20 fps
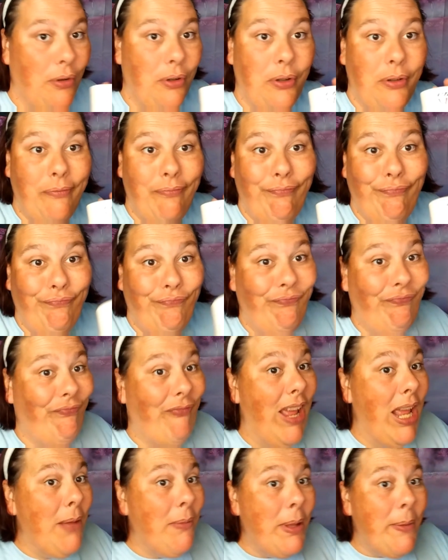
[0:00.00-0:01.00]
a
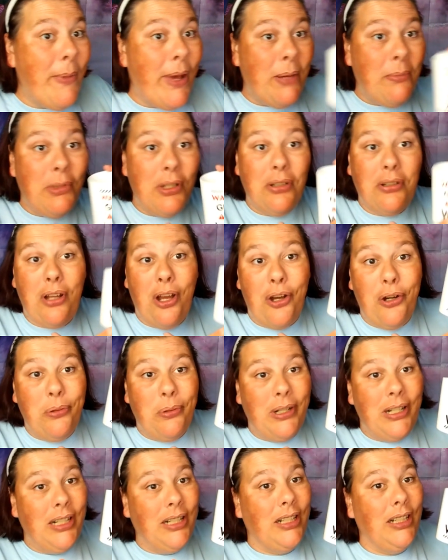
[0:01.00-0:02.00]
family member,
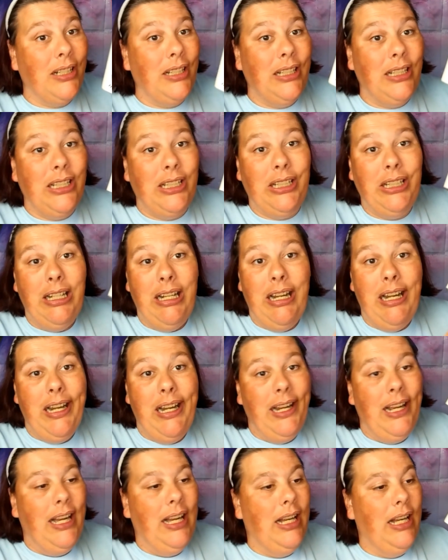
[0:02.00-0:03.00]
co-worker,
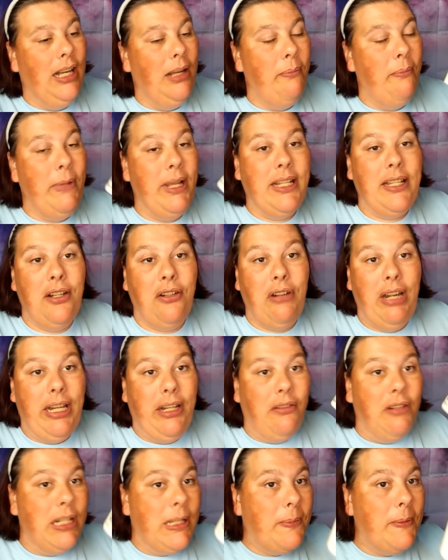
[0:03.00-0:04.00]
uh, makes a
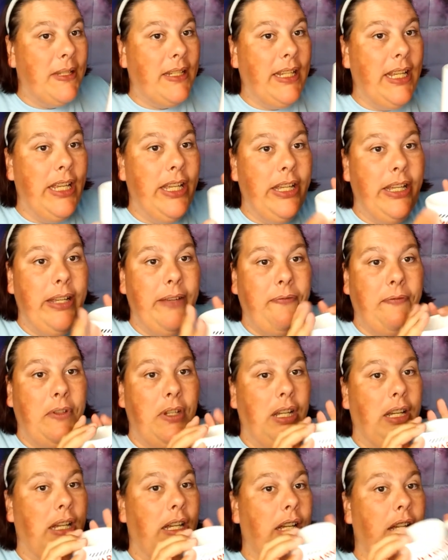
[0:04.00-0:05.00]
great Christmas gift,
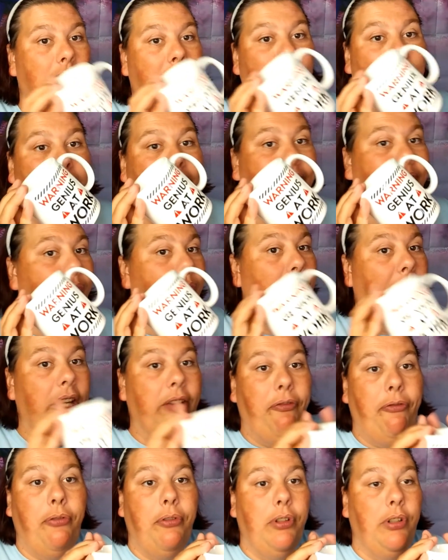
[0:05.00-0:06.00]
uh,
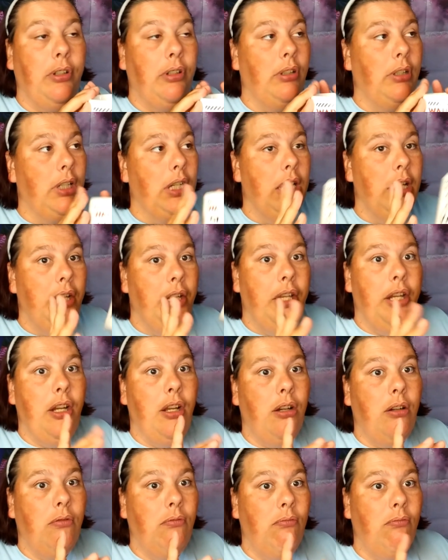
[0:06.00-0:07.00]
gift for, you
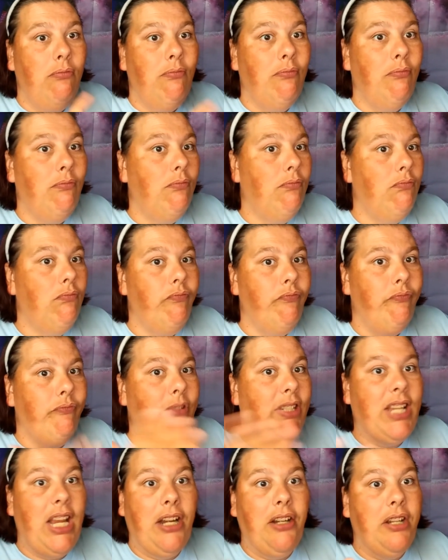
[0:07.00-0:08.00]
know,
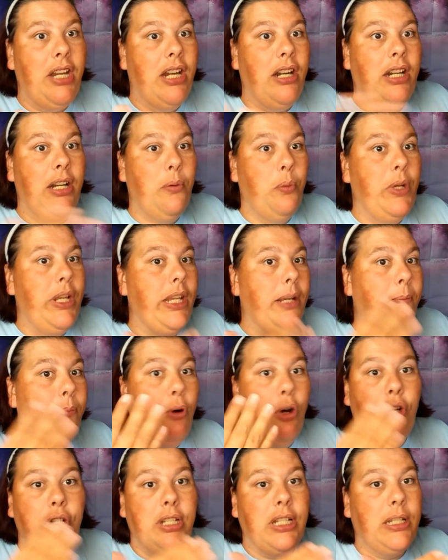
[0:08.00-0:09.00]
secretary week,
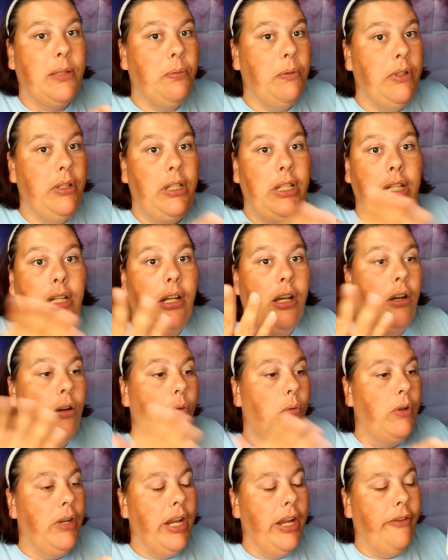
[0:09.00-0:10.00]
bosses week, you
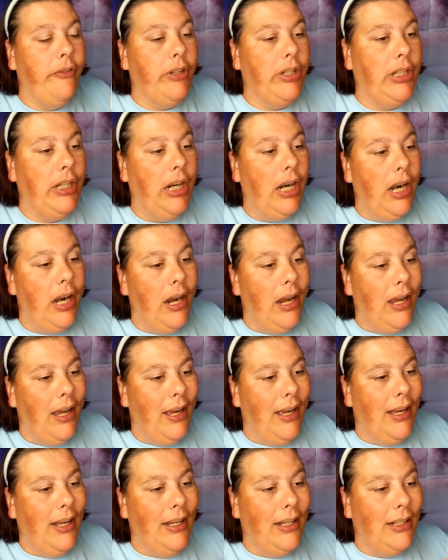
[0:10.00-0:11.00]
know, whatever.
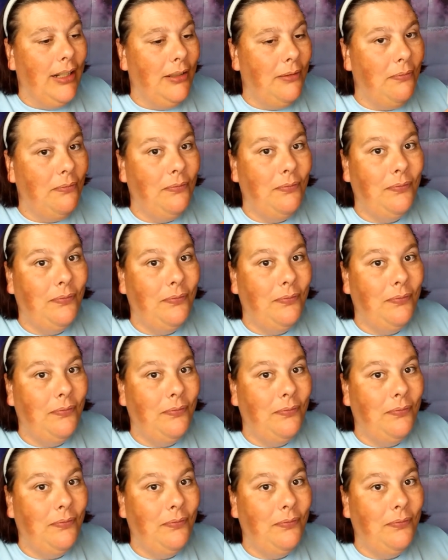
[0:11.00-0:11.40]
Um,